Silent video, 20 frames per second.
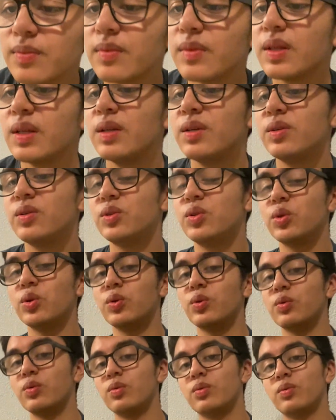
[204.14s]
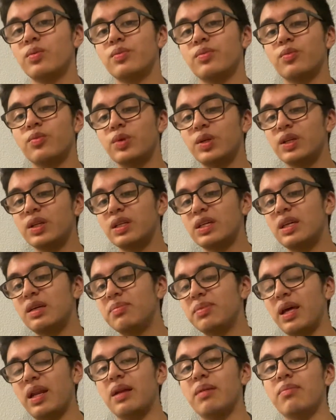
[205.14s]
So we're going to keep
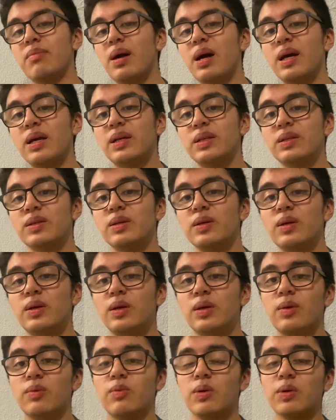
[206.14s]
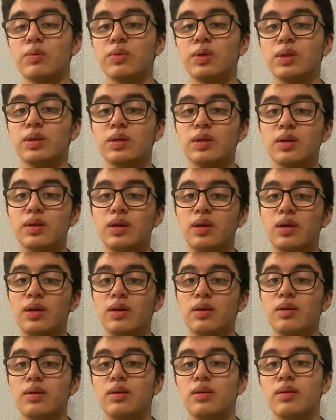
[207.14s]
that in mind when we're
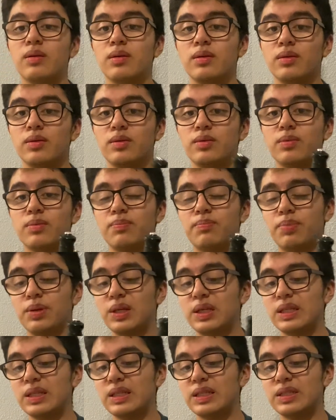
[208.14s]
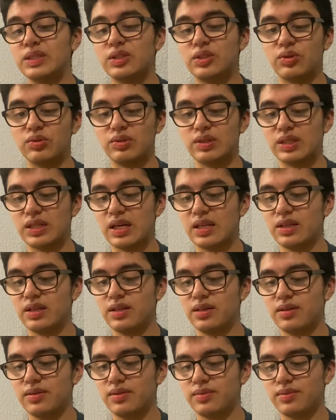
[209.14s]
putting these two together.
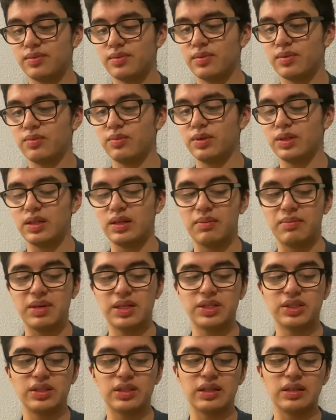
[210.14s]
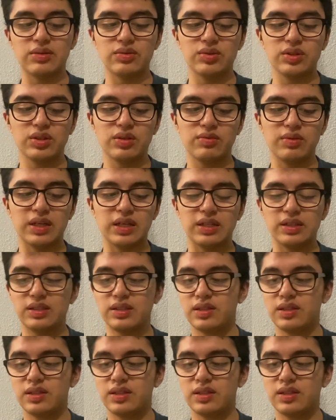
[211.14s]
We're going to make sure that those are raised.